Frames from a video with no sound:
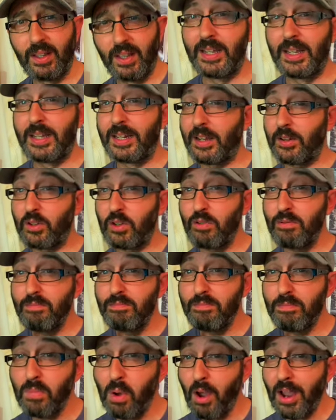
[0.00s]
Now, you
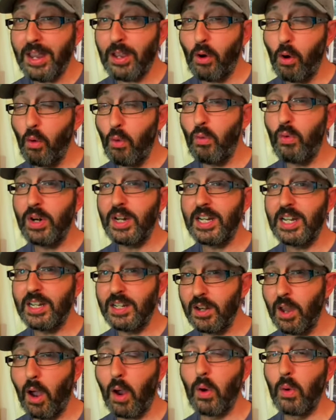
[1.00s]
might already
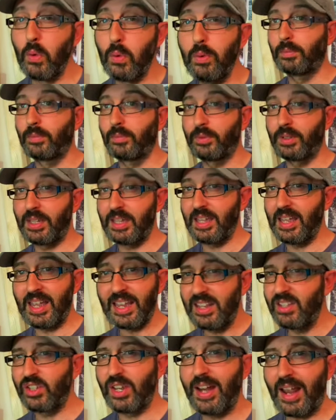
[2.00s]
know the
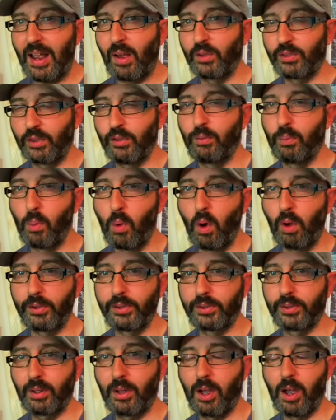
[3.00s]
ins and outs of
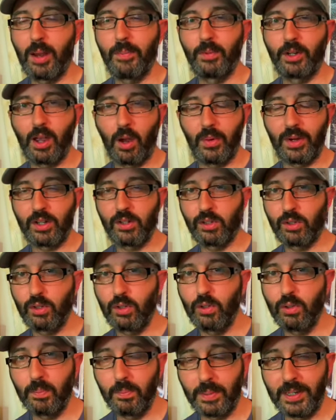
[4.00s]
what I'm going
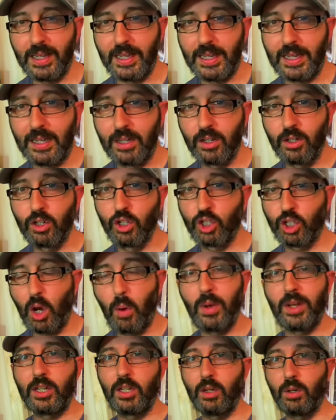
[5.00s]
to be
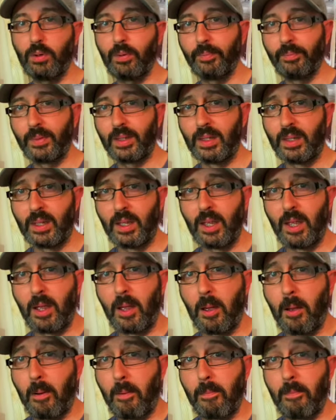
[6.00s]
showing you.
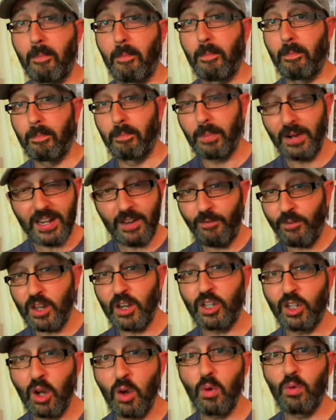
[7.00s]
But if you
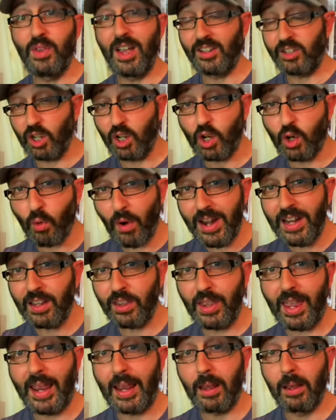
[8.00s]
do, that's a great
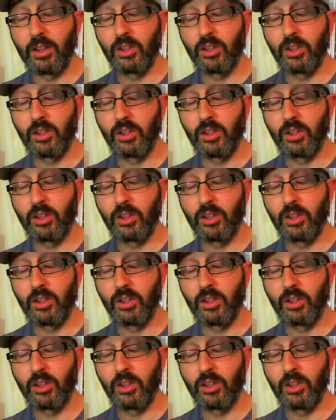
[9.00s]
thing.